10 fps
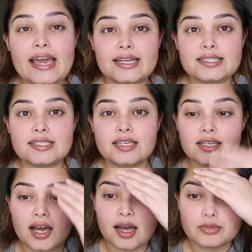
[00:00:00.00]
next,
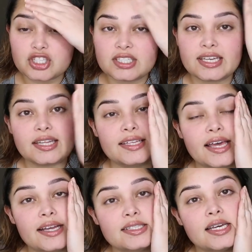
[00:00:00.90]
just to get like
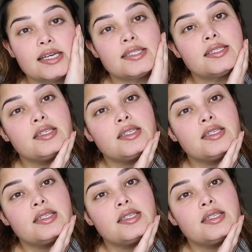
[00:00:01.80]
the excess